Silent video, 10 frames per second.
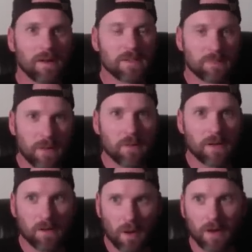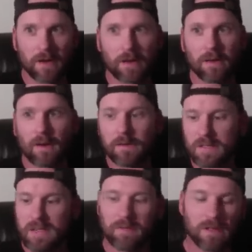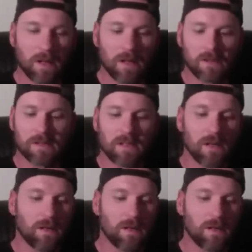spend money on marketing. One hundred and seventy dollars.